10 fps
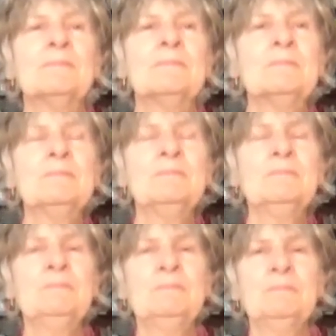
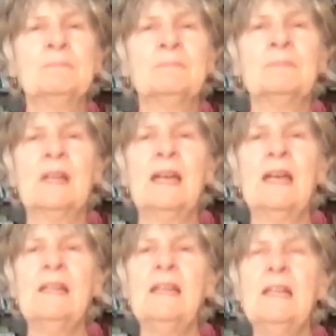And
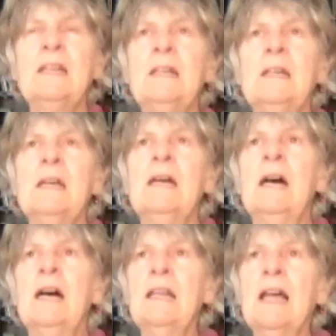then
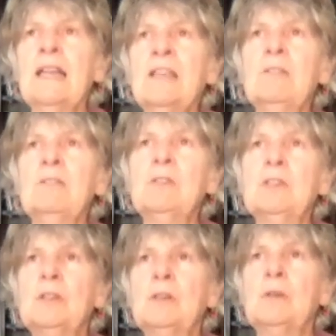I'd like you
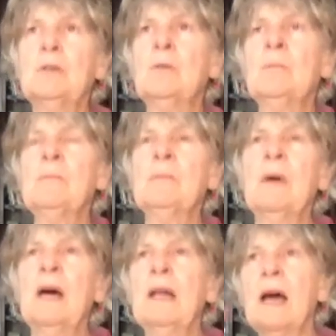to,
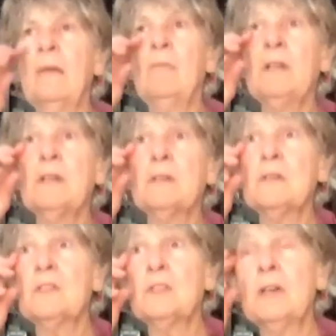I want to
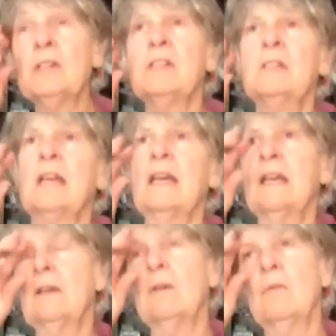start
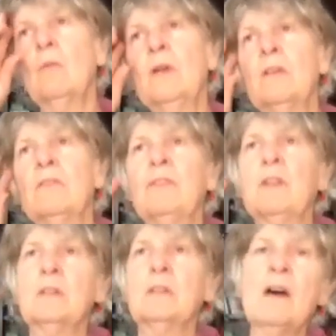today with
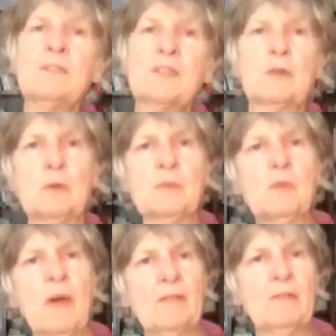love
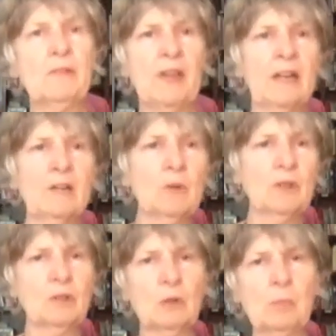scoops rather than with loop